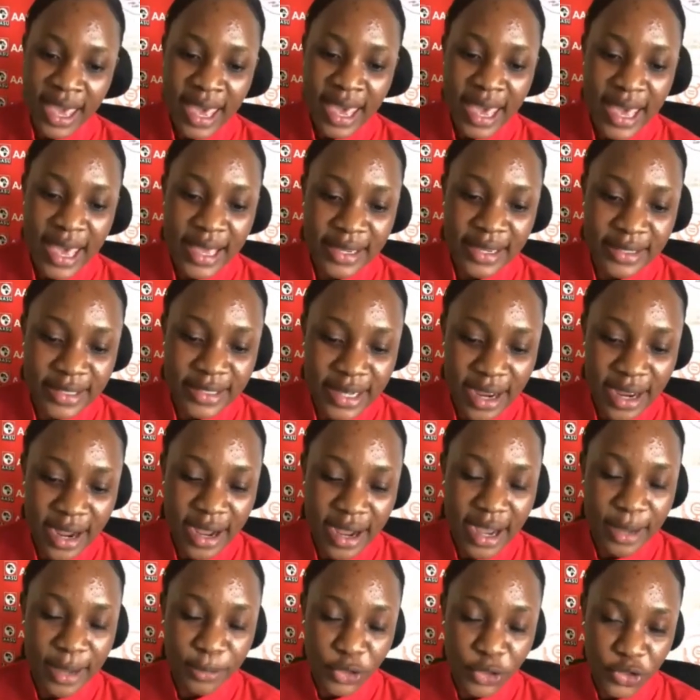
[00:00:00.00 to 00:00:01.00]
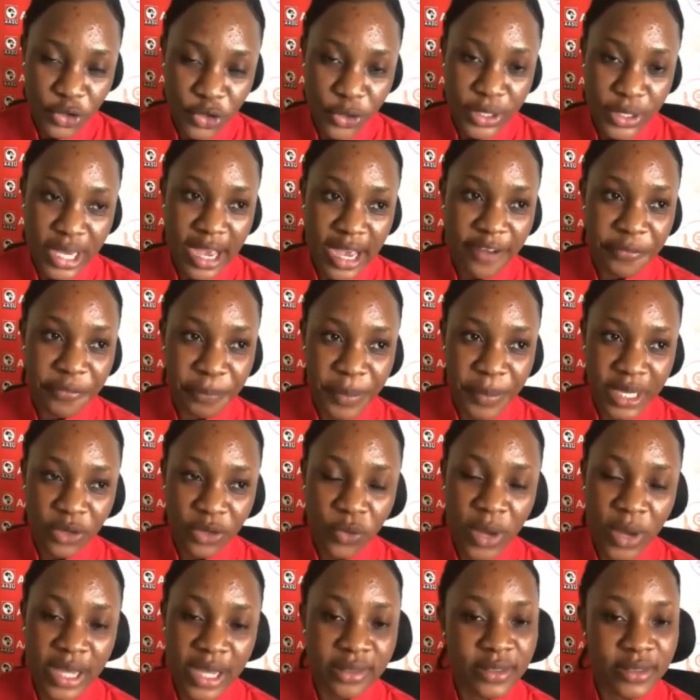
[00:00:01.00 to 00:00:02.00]
and I'm sure they have picked
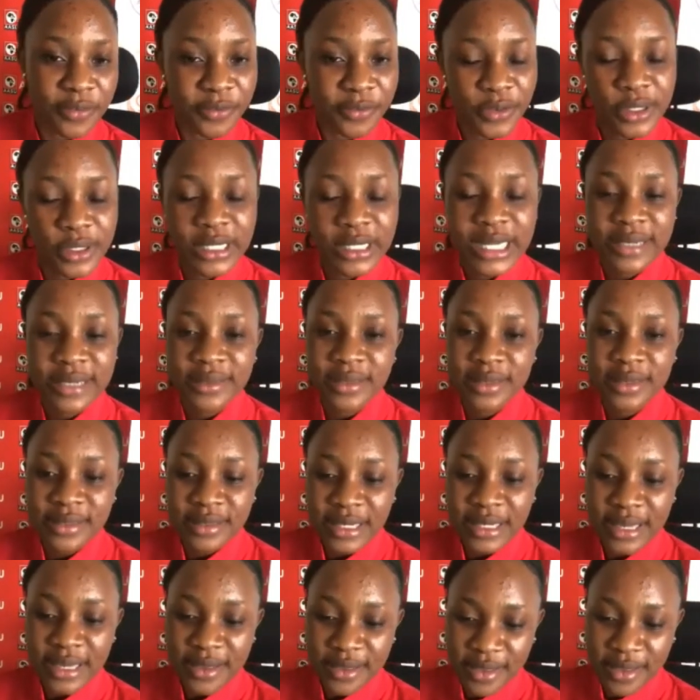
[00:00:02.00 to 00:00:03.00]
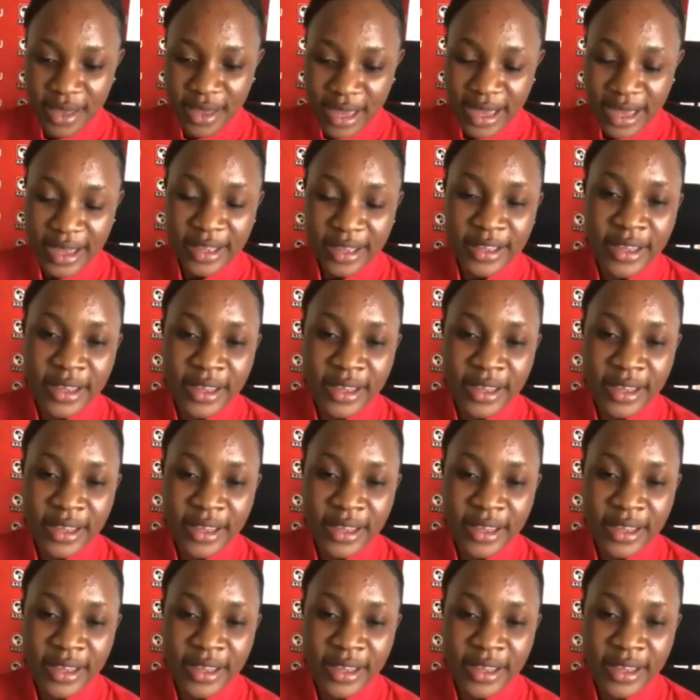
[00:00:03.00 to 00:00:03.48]
quite a few lessons in there.